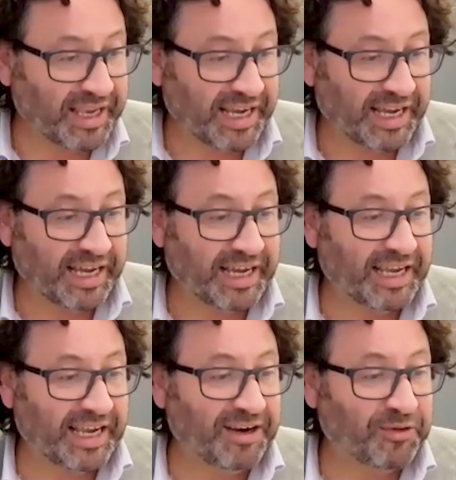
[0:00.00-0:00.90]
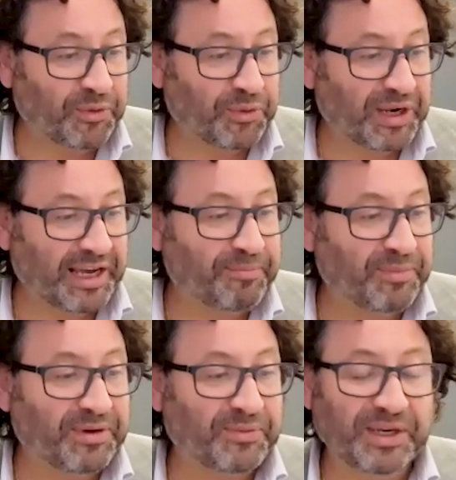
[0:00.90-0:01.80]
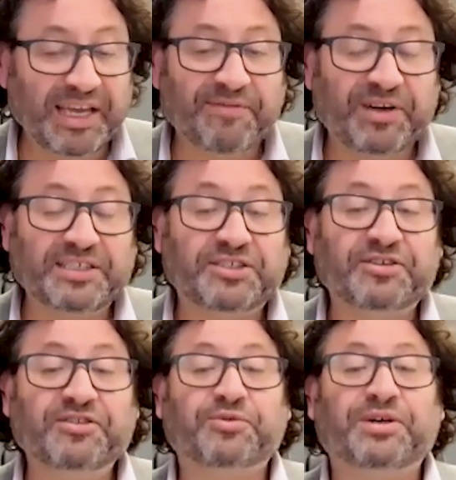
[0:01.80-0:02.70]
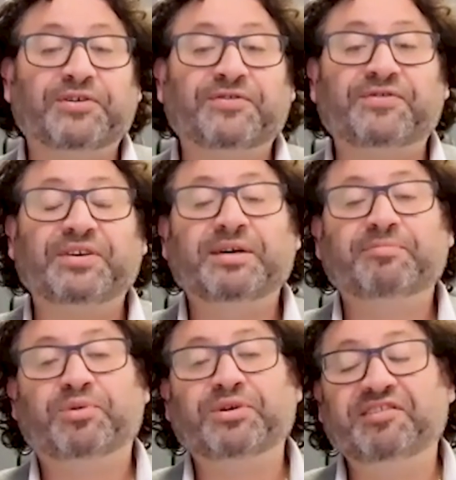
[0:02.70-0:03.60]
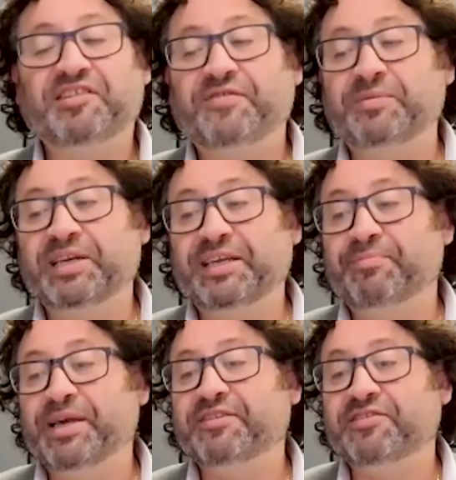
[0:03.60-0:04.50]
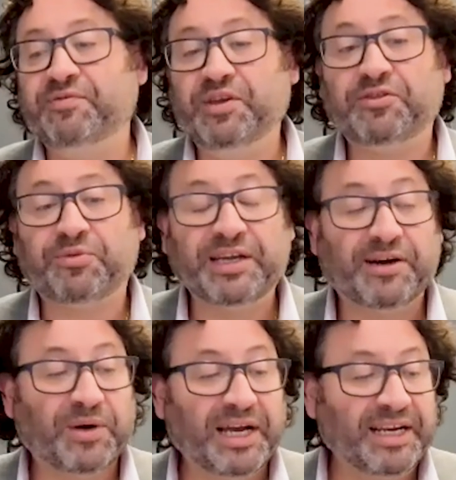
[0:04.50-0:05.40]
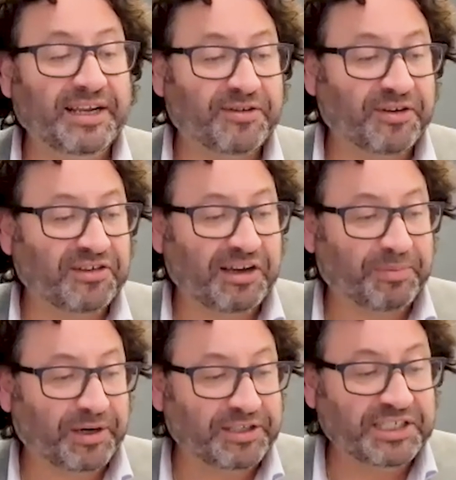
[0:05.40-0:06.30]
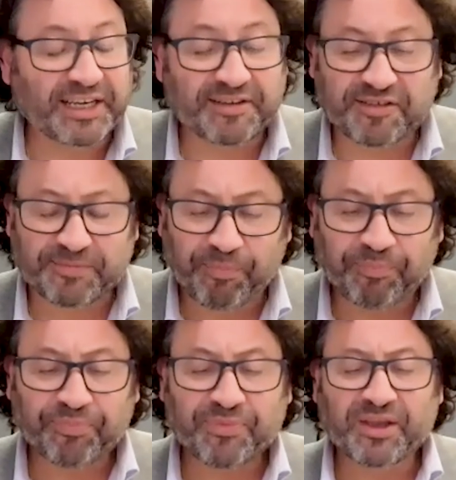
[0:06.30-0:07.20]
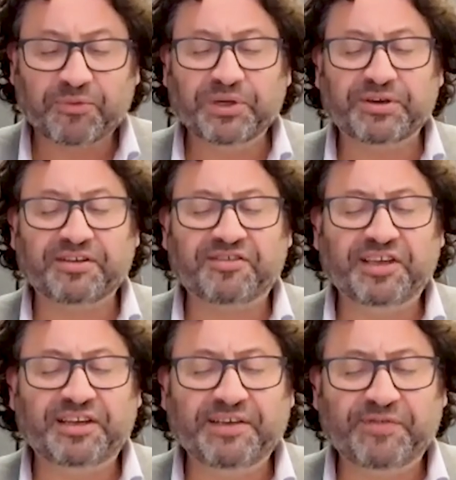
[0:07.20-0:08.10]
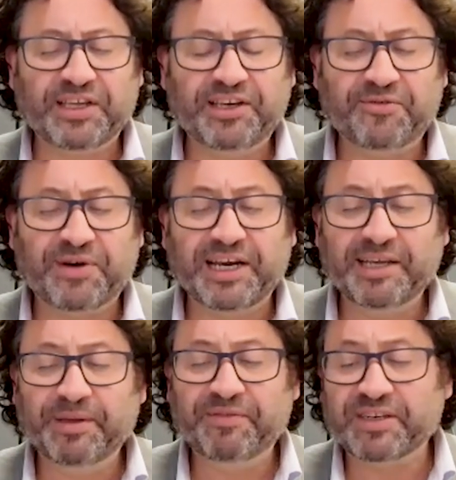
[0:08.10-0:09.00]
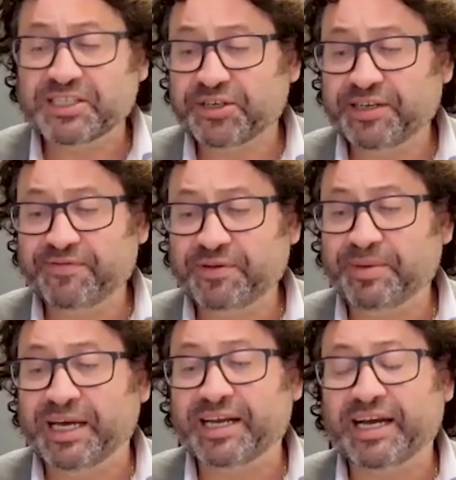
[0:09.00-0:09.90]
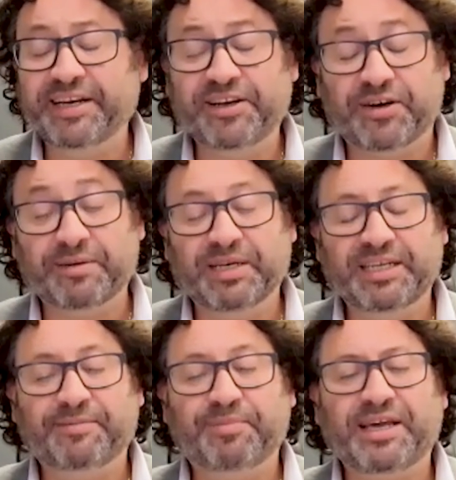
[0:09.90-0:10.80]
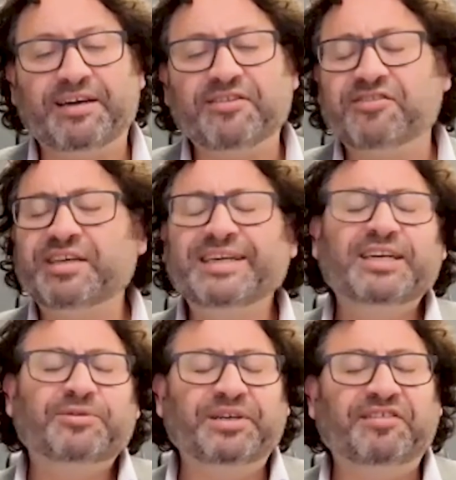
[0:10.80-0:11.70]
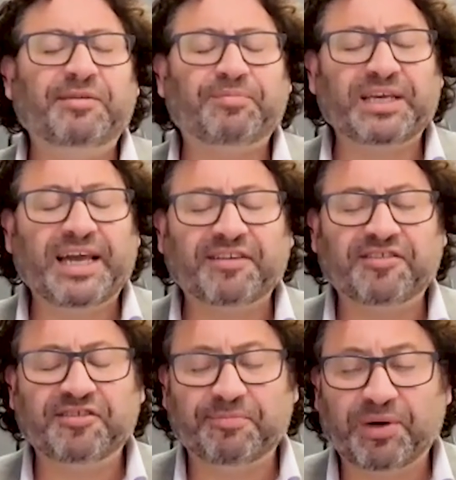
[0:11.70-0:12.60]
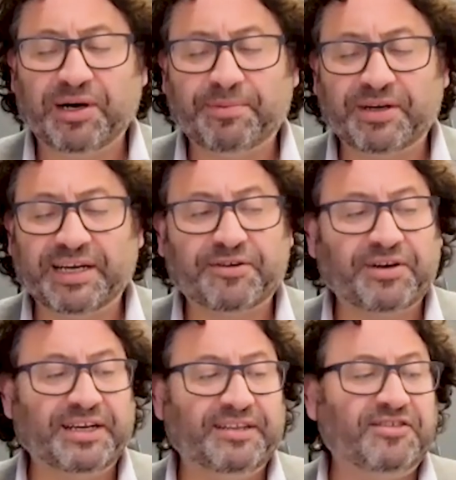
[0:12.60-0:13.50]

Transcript: And all up, we have 112.7 million pounds of U308, and across our projects, we got a significant uranium inventory of about 89 million pounds, which simply acts as a byproduct credit.